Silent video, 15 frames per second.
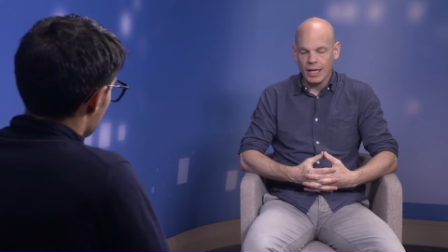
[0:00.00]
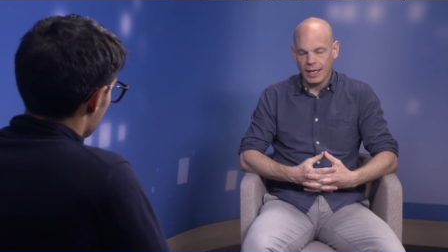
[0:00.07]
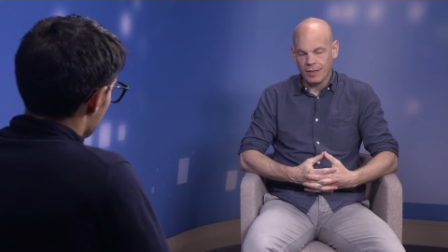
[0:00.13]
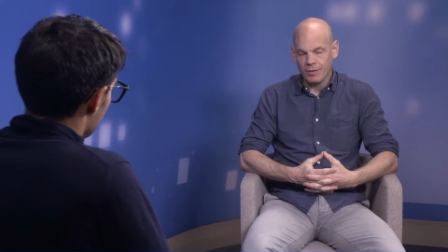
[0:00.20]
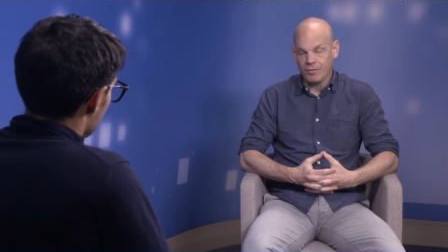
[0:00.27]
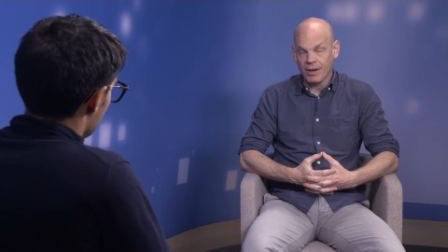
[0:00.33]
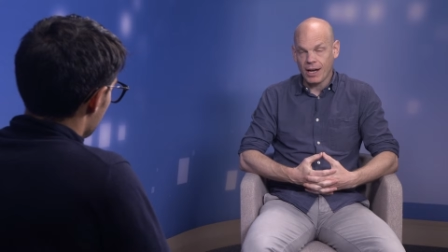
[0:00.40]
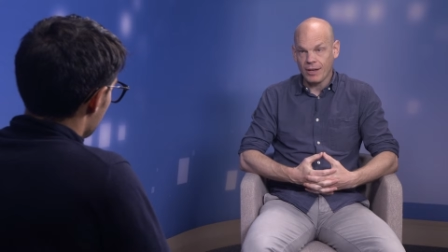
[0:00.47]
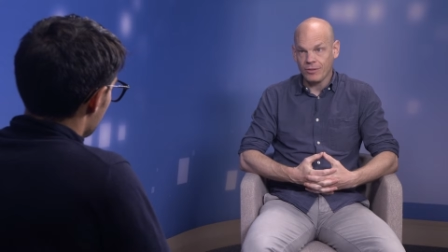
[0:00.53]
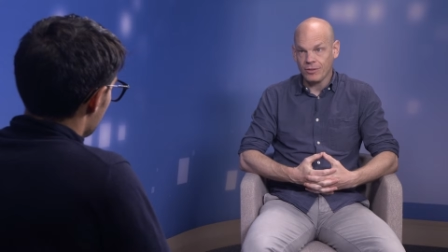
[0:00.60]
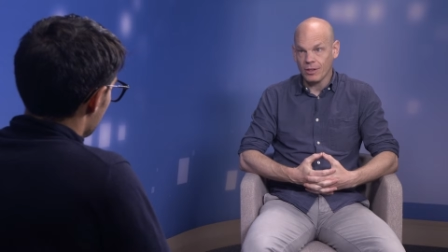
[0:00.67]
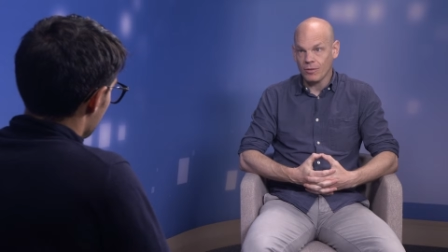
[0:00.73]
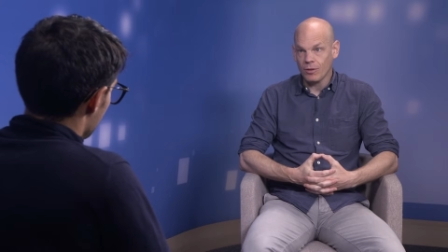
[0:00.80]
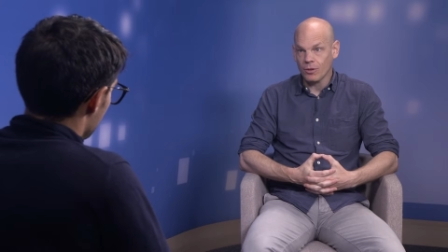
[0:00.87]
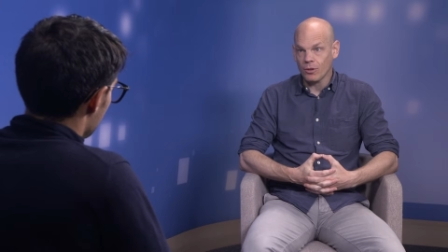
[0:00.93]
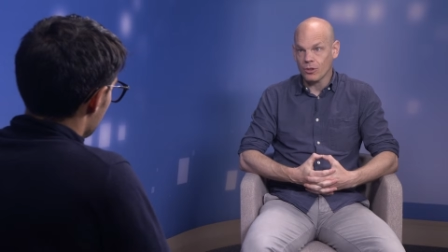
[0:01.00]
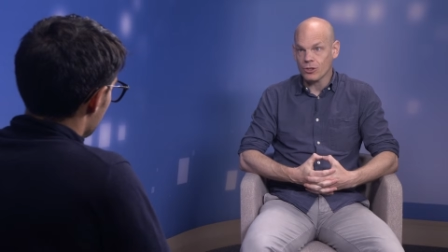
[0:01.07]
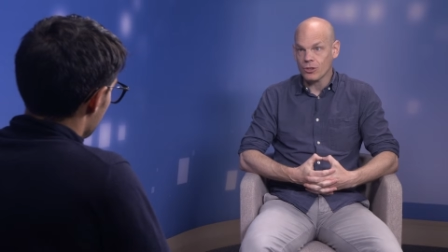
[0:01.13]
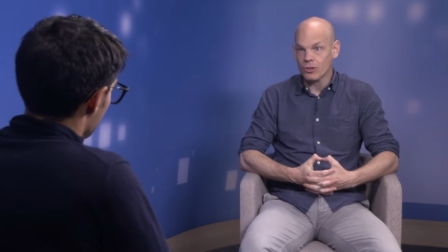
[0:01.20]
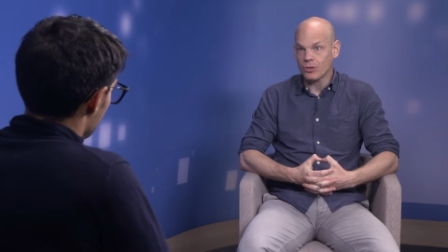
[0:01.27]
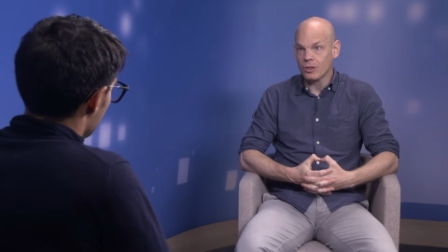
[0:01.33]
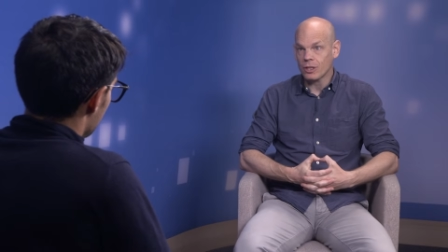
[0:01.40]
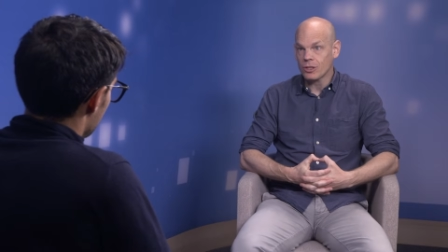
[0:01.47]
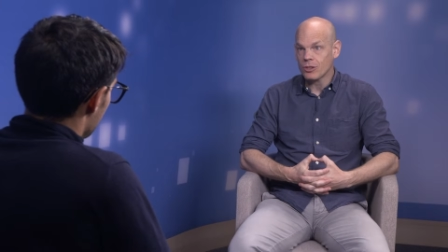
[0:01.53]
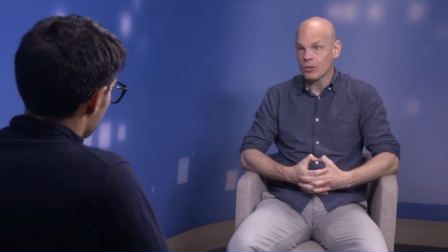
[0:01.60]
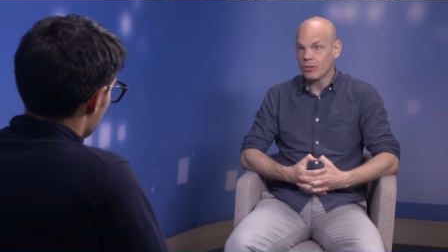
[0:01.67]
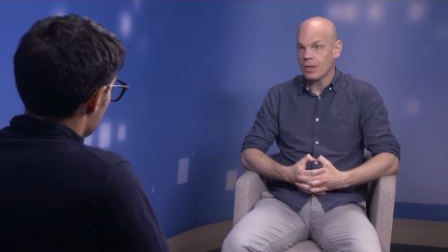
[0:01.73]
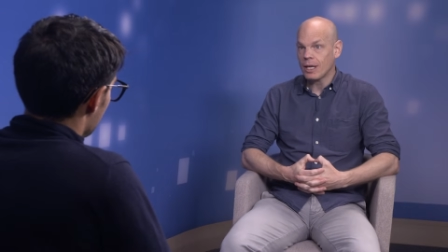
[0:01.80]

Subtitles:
and 5 civil law jurisdictions.